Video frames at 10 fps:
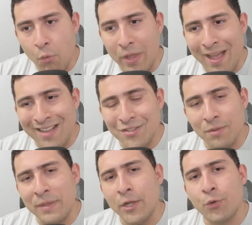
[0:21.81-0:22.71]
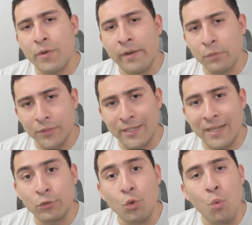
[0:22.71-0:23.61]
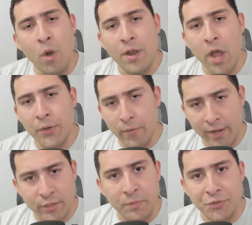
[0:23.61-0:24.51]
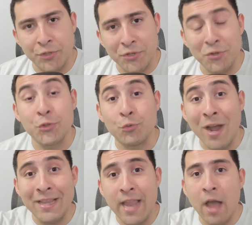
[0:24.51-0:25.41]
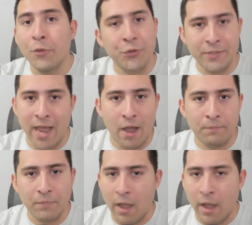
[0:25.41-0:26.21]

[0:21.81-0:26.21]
we had some incredible ten to one hundred X positions. Right now, they're down.